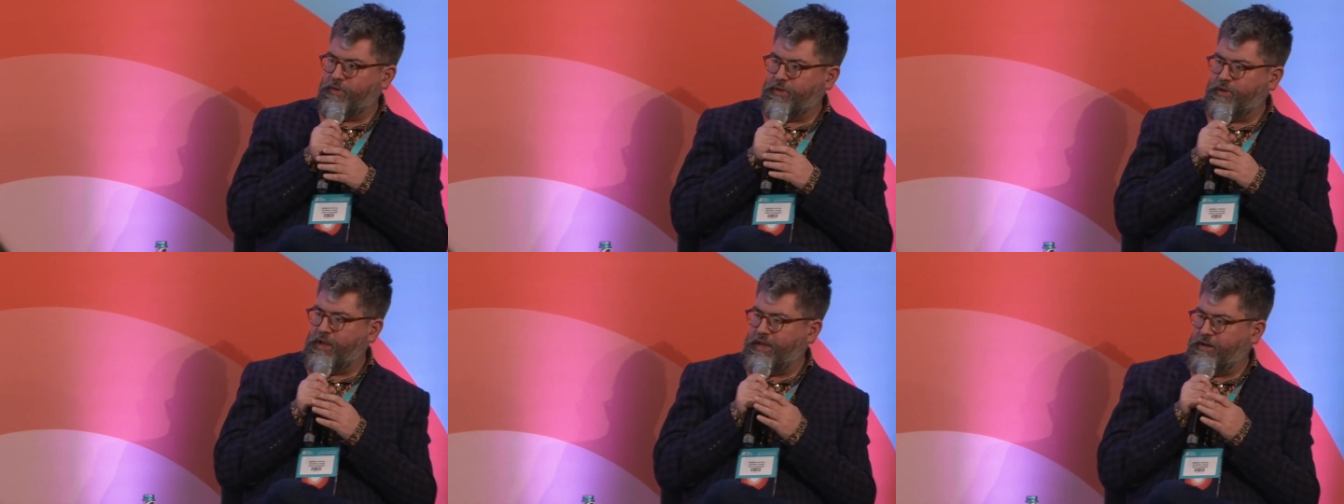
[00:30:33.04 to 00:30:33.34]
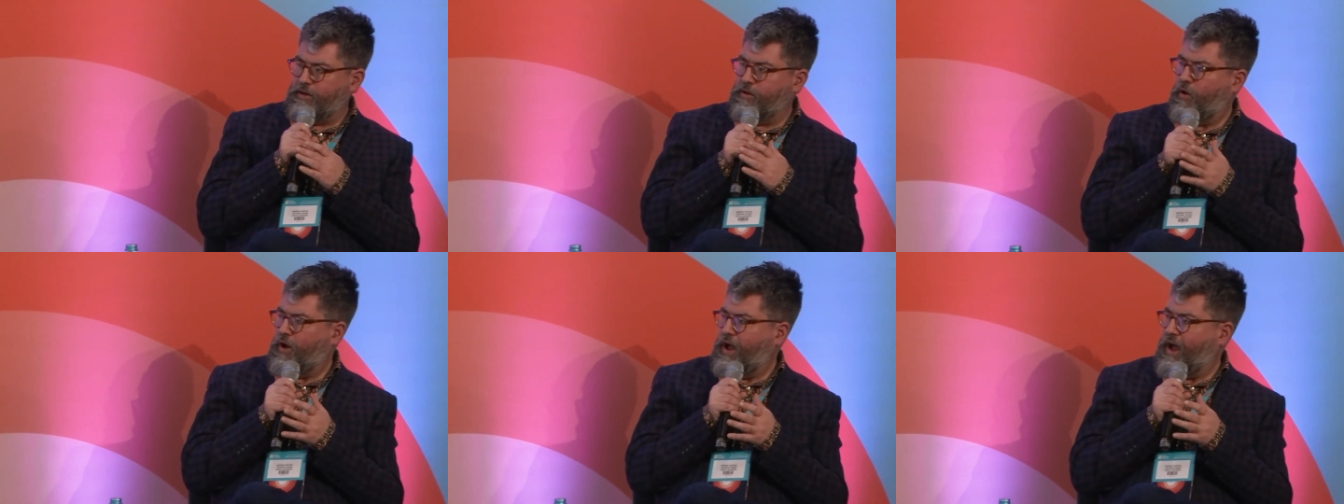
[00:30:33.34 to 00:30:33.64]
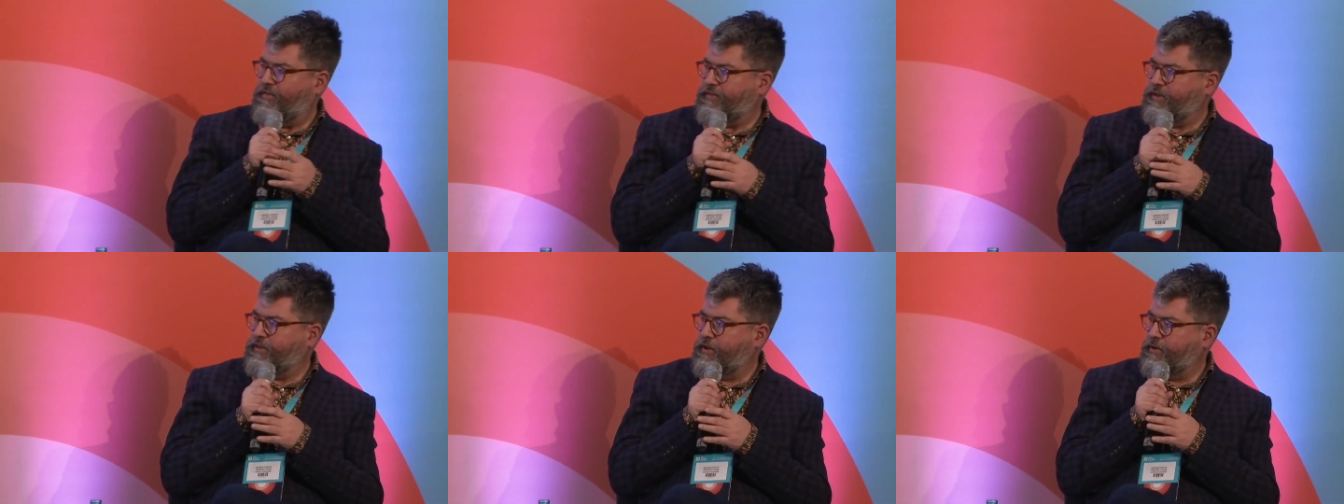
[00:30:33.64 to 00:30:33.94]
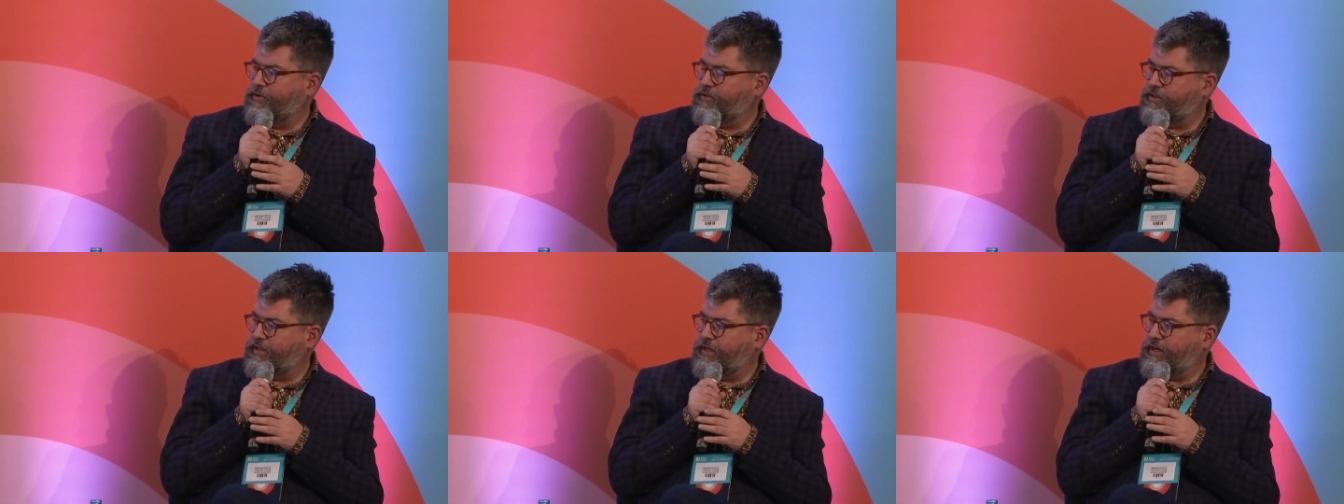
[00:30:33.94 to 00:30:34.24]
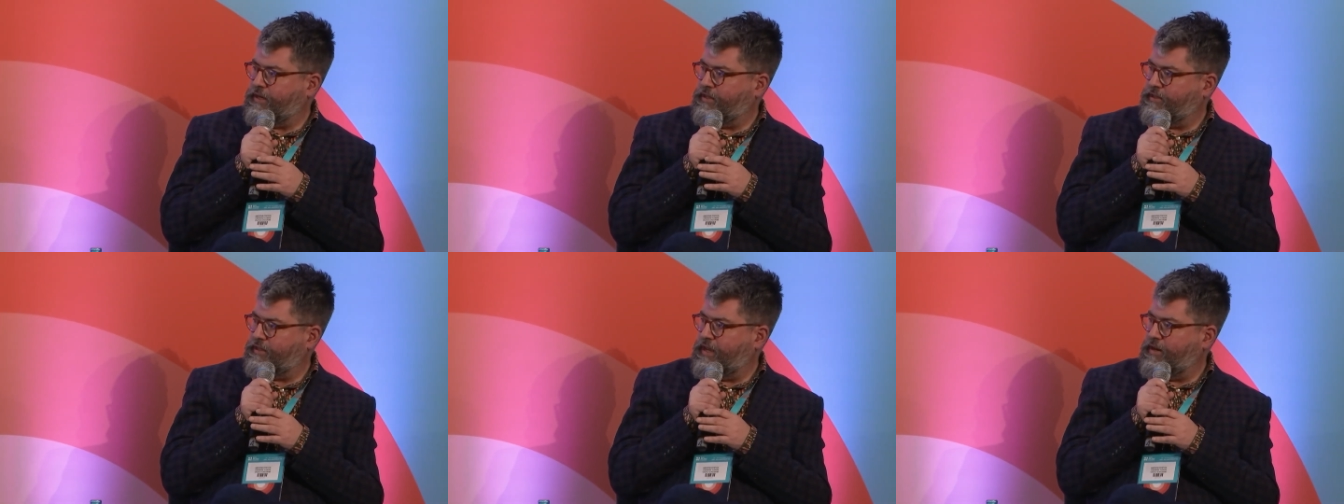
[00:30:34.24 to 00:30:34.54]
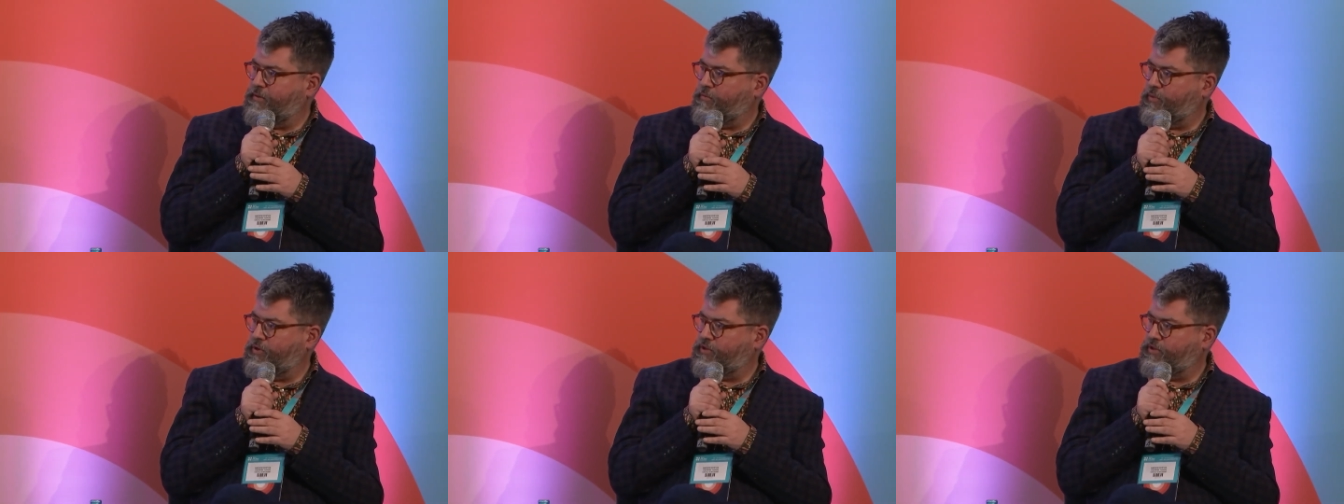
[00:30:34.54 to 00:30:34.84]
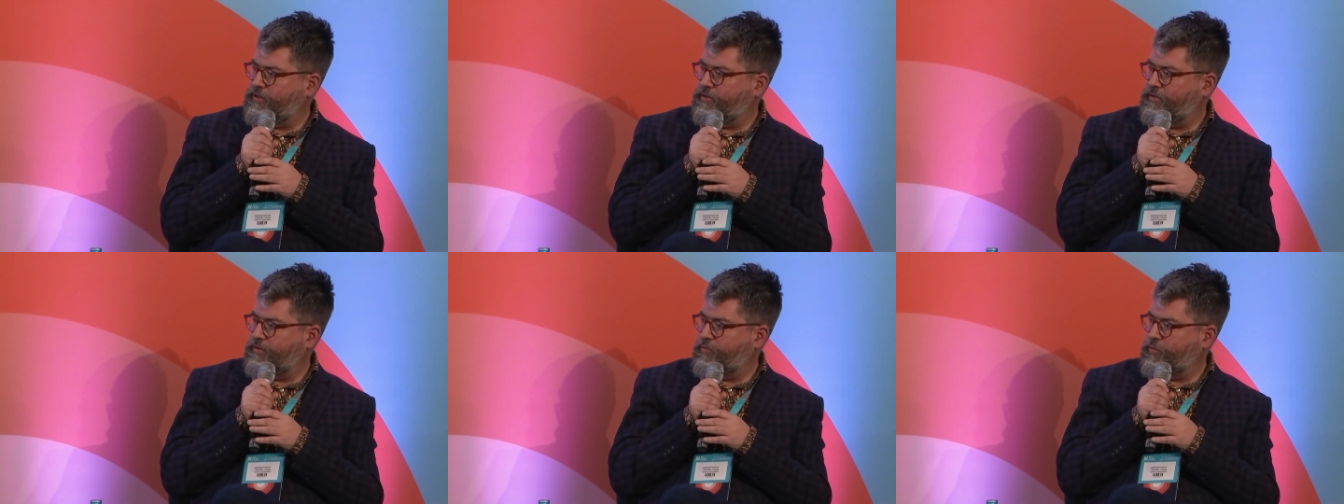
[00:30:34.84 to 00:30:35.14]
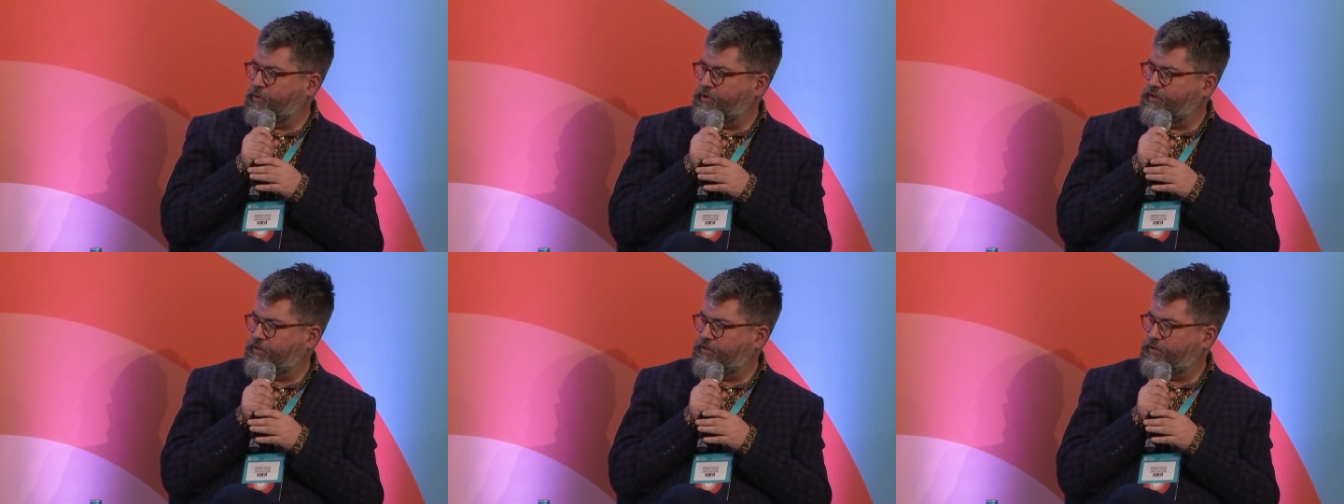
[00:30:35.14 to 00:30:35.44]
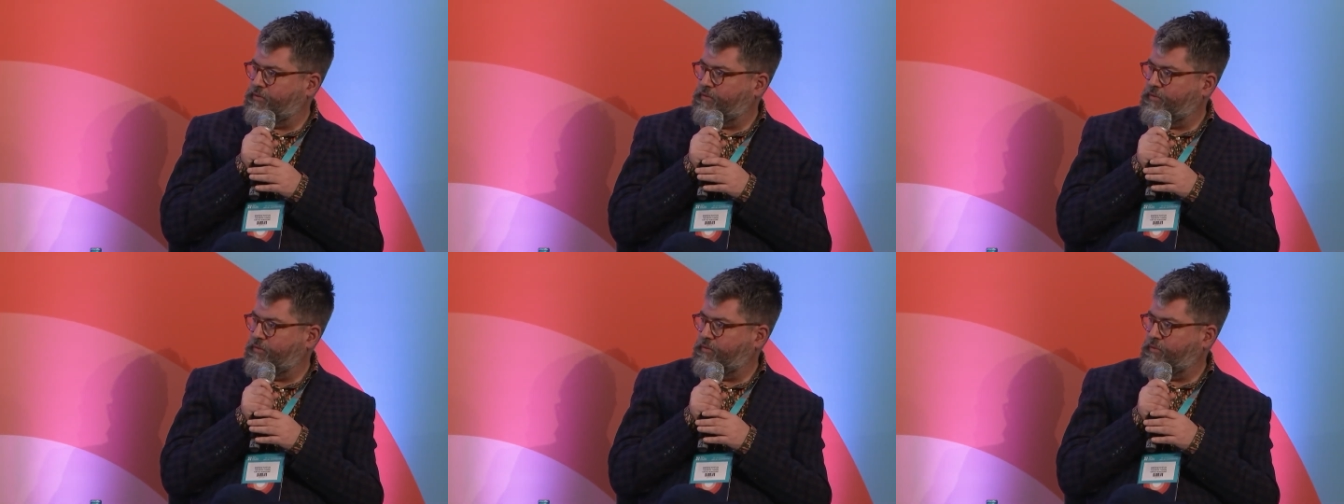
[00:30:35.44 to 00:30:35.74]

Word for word: it not having those things in was was,